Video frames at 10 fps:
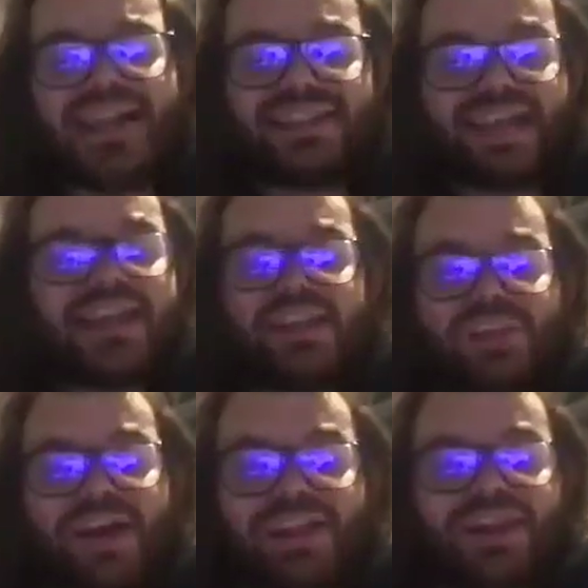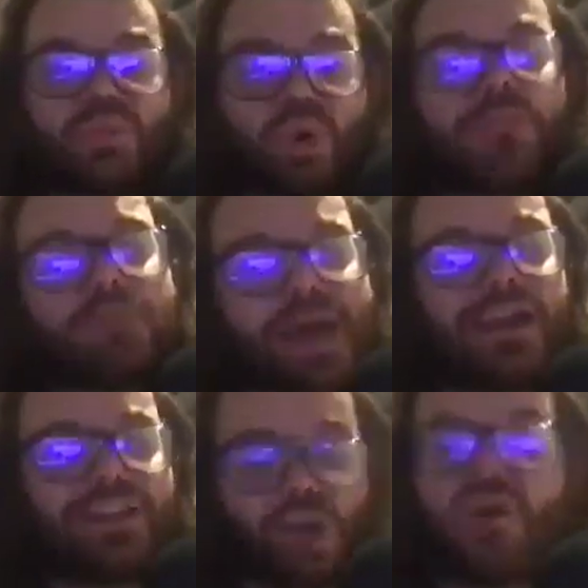then the fact that they weren't
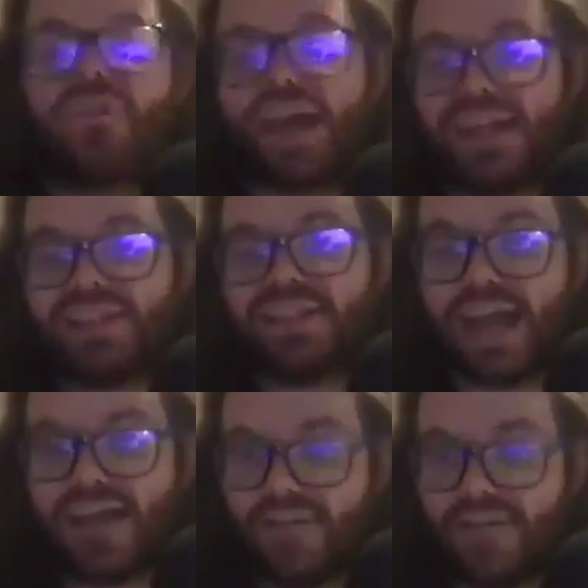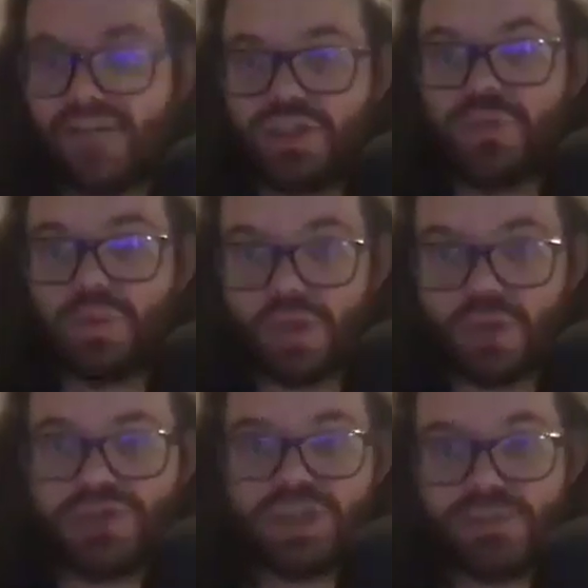paying the overheads that they have to when
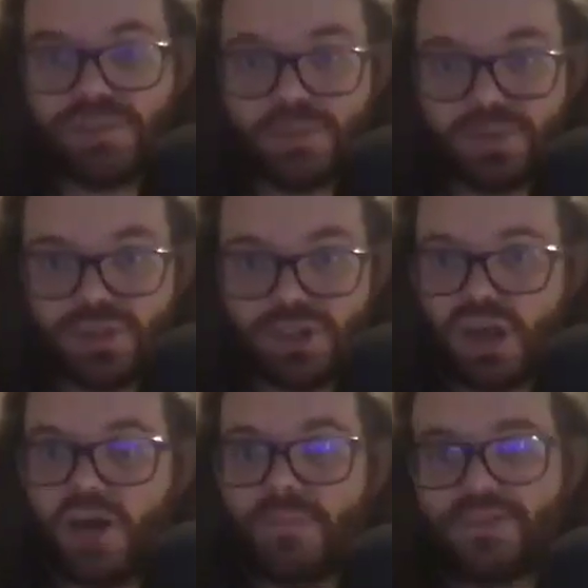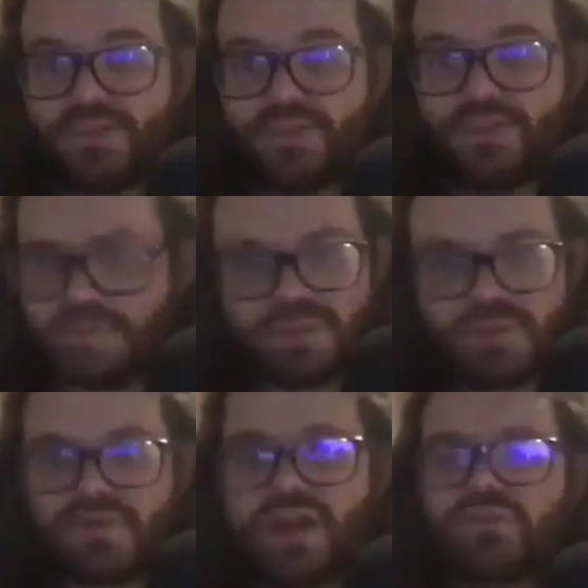hosting games at Swansea.com in terms of
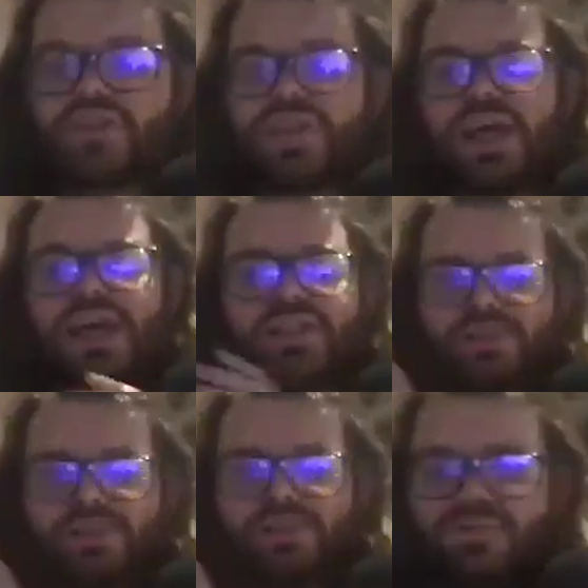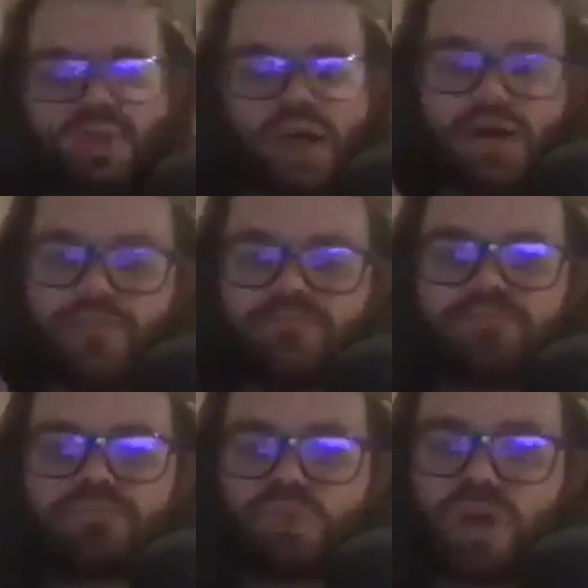ground share, in terms of
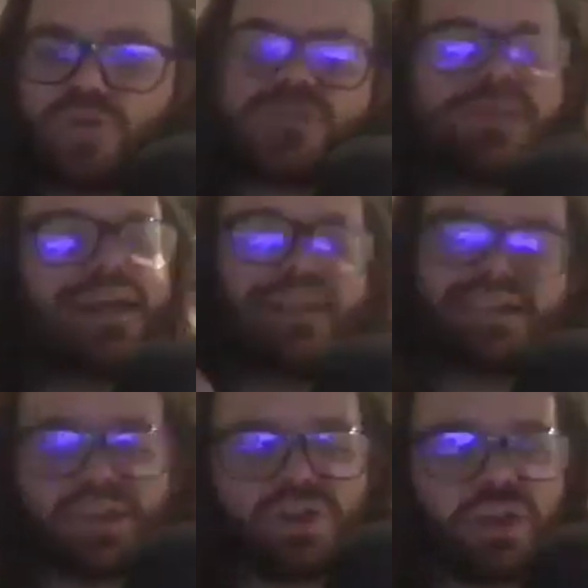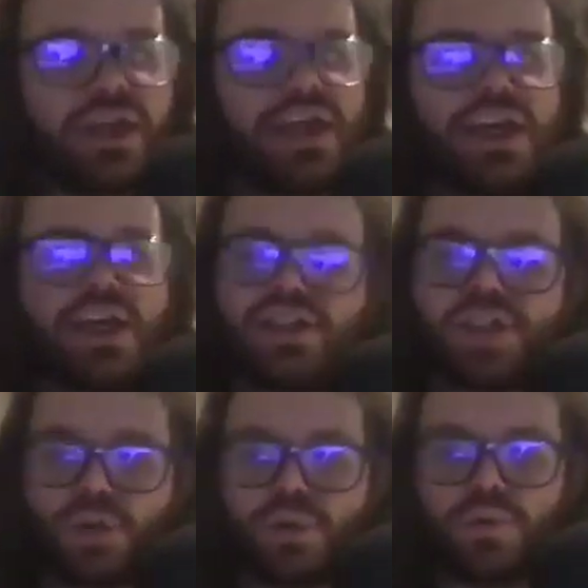ground split, etc.
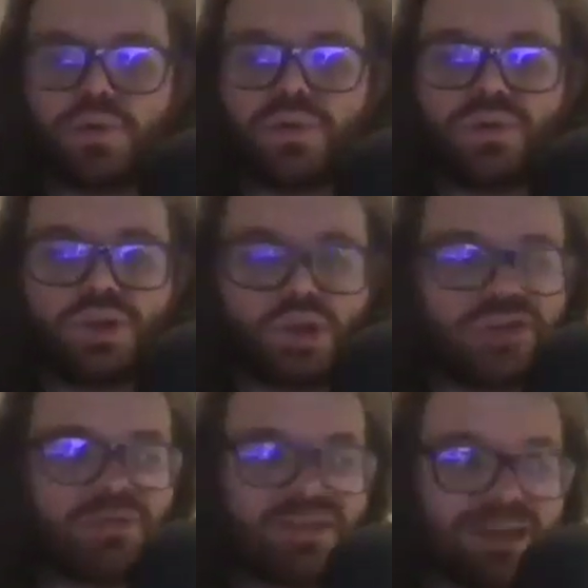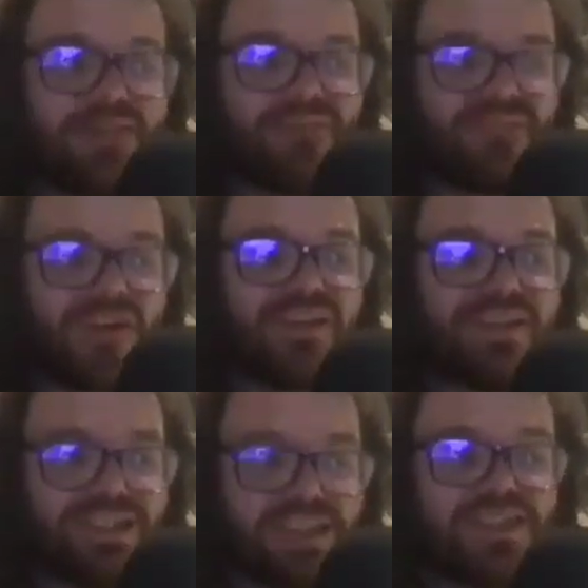So the Ospreys made a very
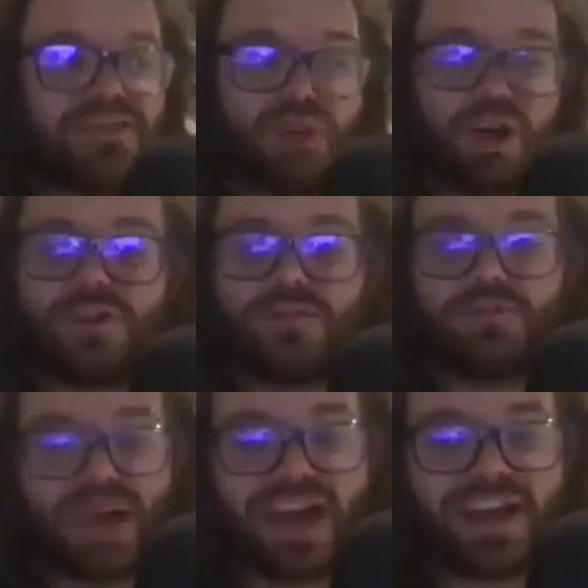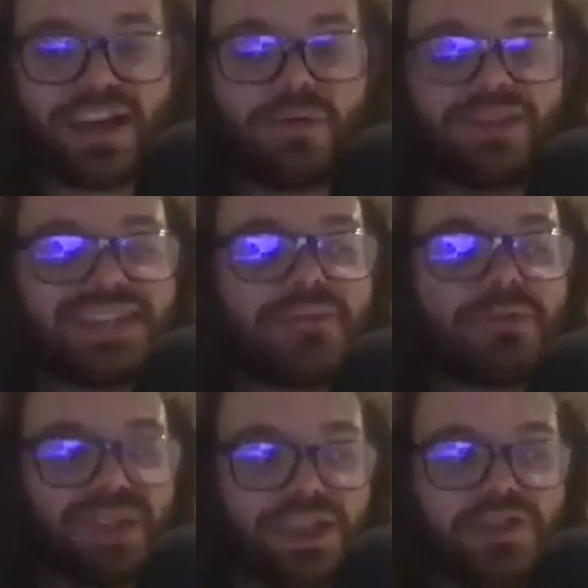decent margin back and have probably set up
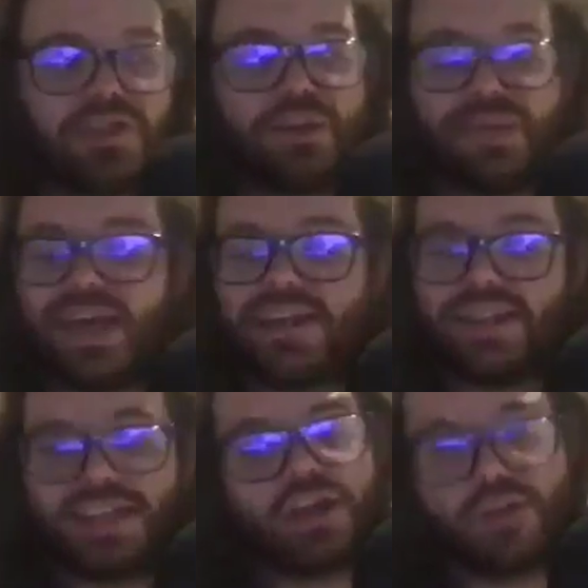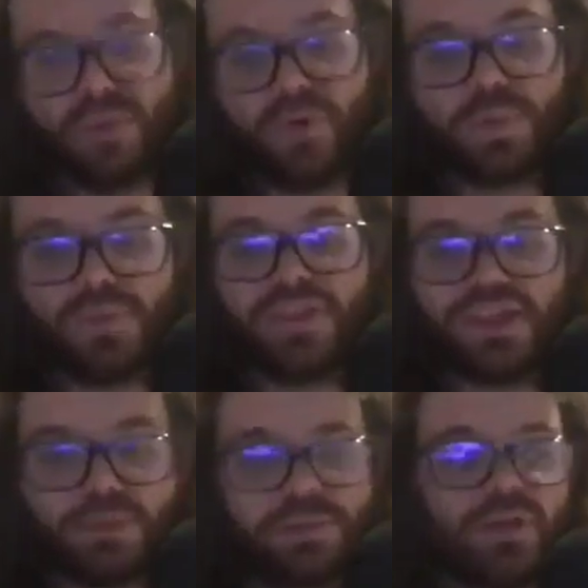a relationship there that they can go forward with, and they
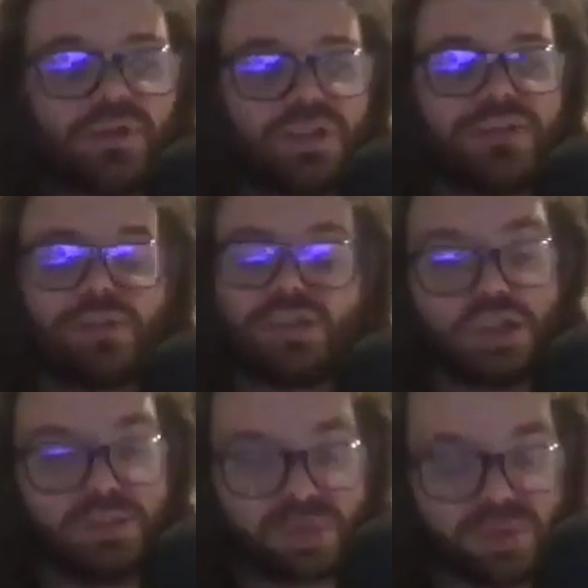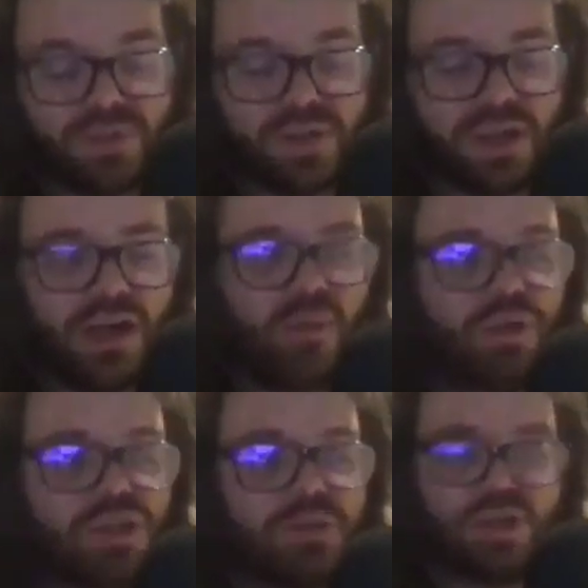can probably agree similar terms with,
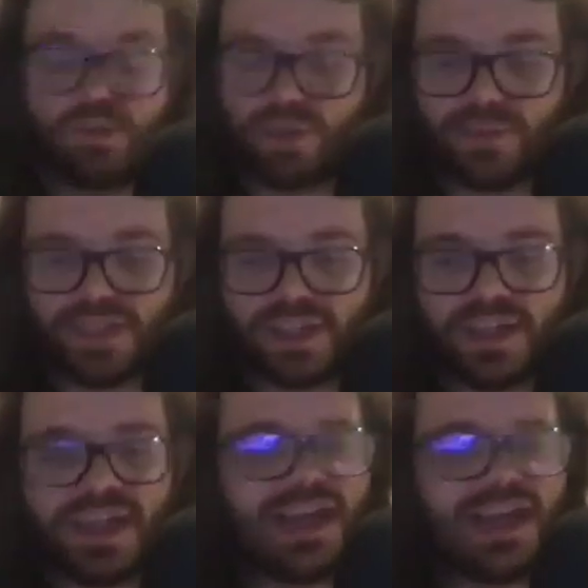which would be really promising.